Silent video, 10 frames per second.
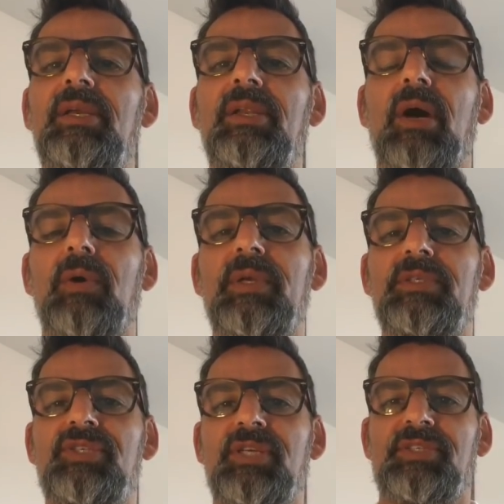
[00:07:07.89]
You know,
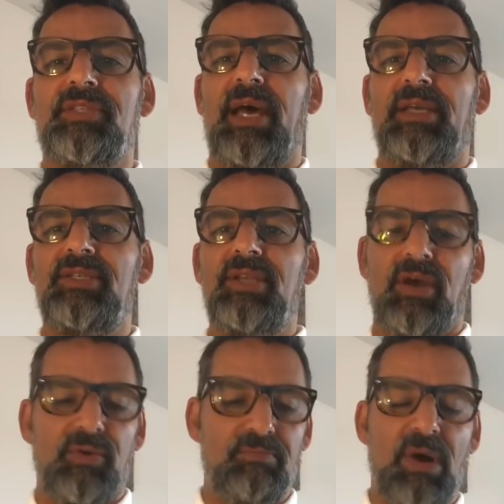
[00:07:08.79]
it's just that, you
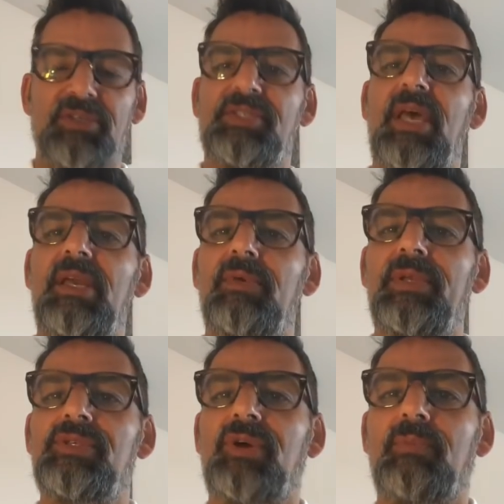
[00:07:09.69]
know, Marseille
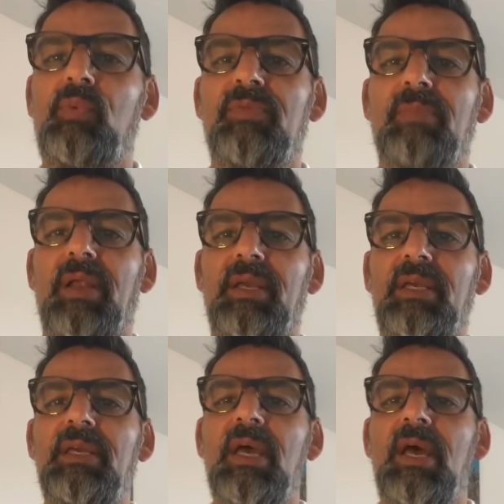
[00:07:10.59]
are in trouble with
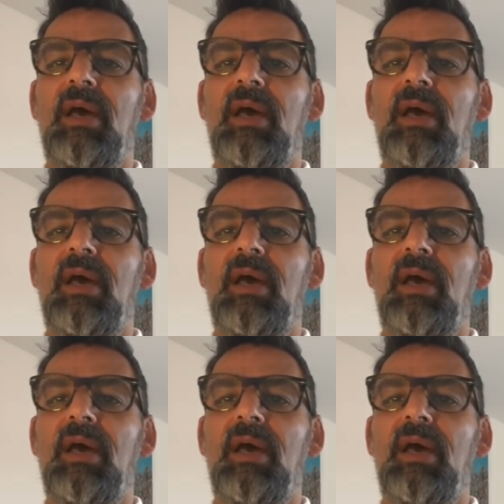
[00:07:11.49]
money.